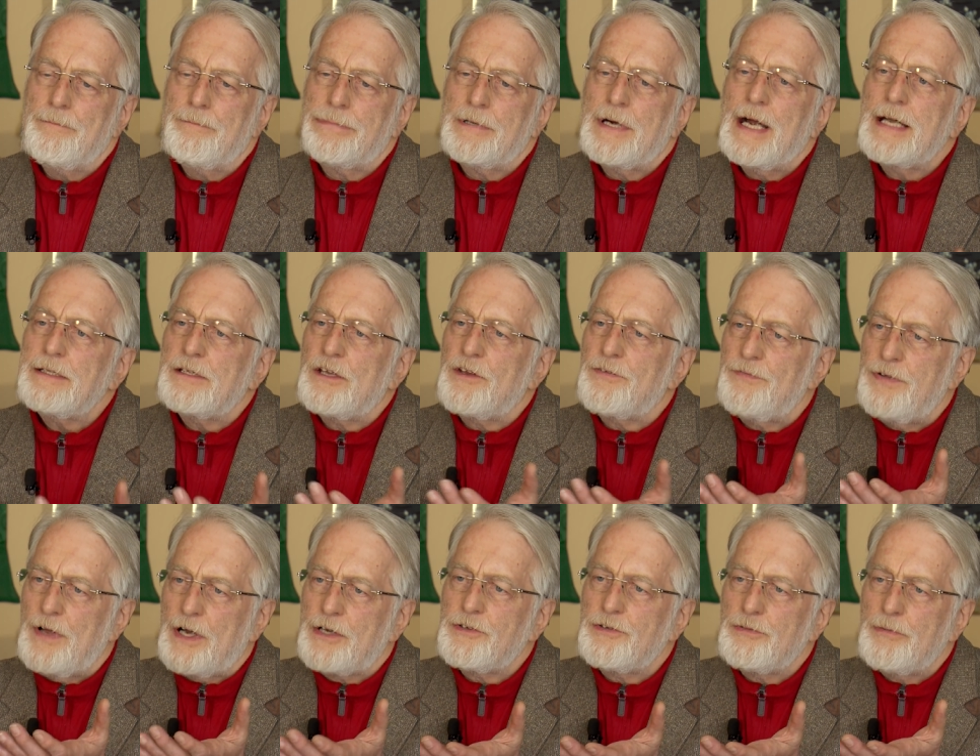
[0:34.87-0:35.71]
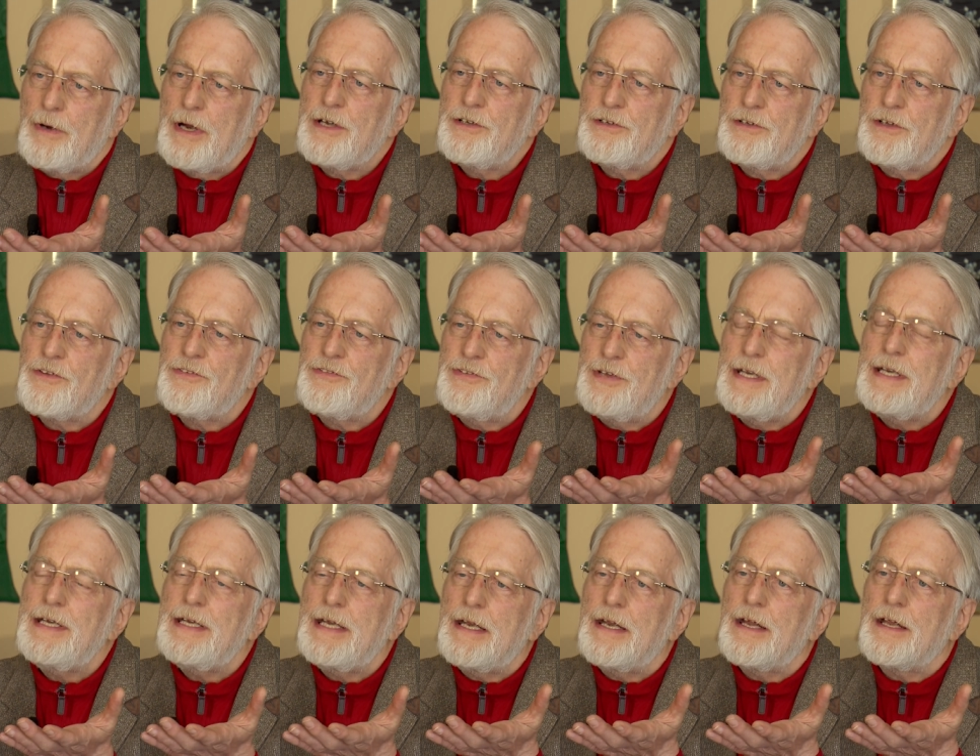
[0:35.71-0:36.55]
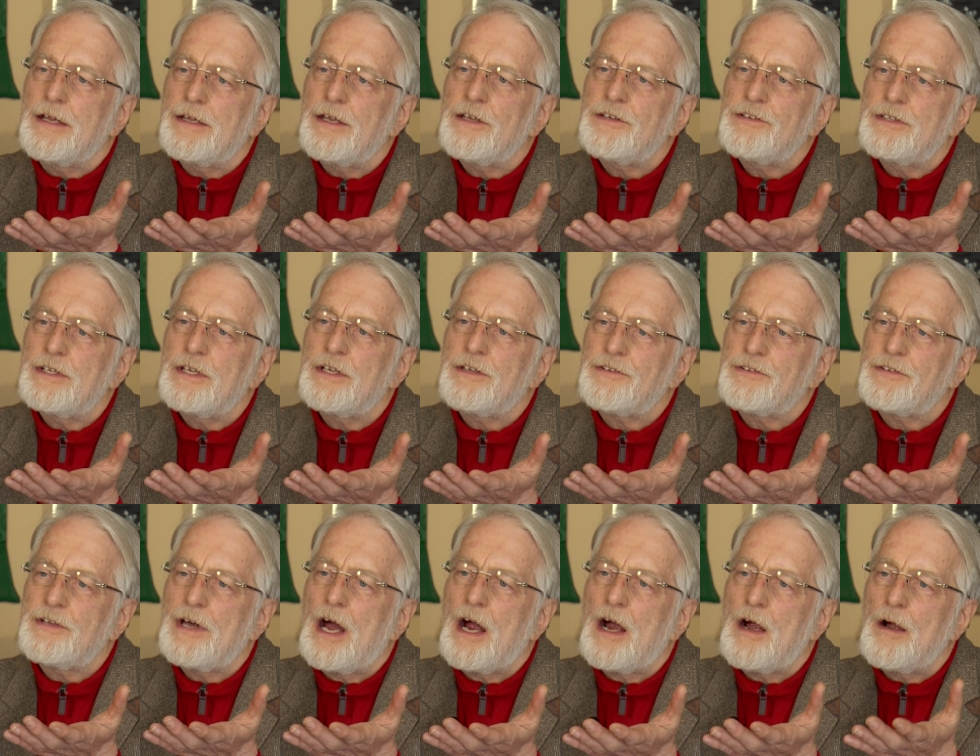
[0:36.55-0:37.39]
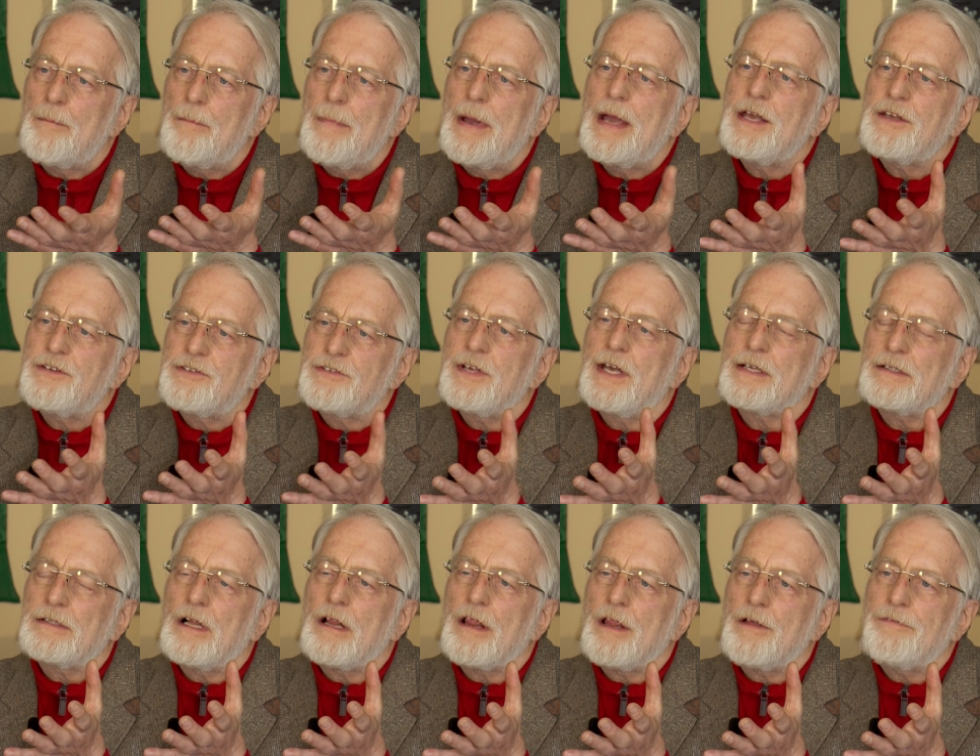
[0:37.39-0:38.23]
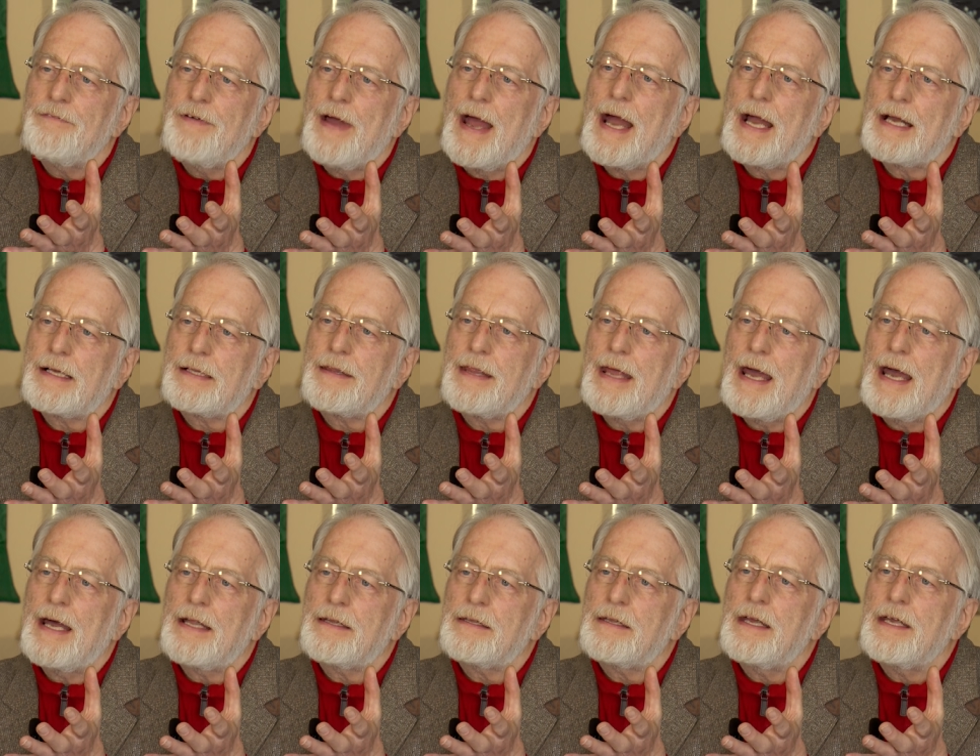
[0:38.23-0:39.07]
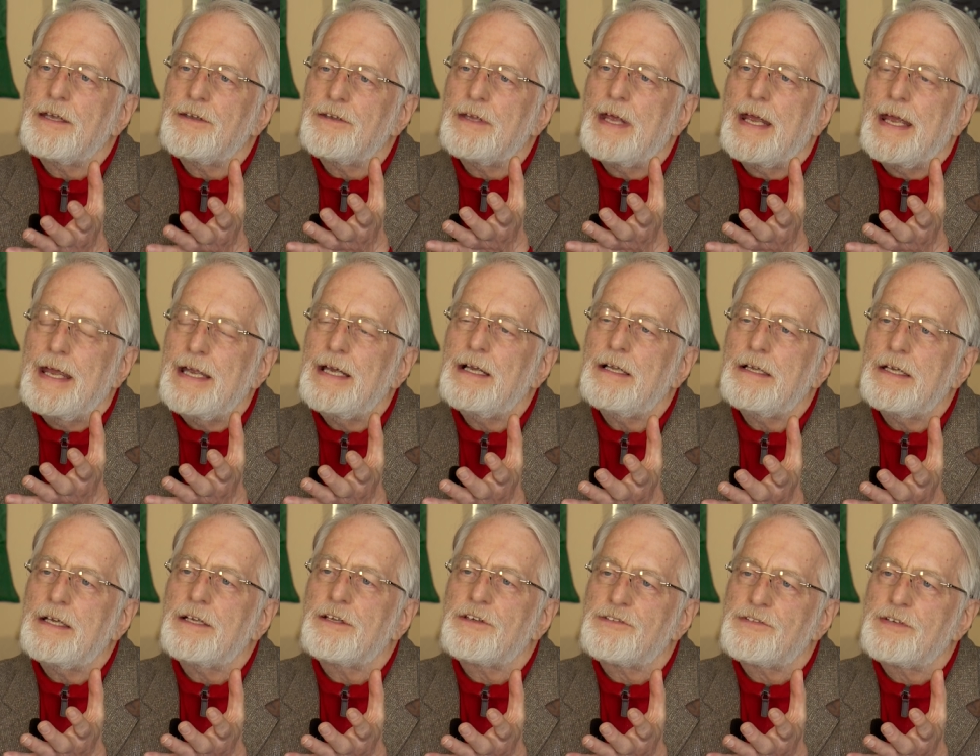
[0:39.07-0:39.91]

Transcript: brightness fluctuations seen in a distant star may signal the fact that alien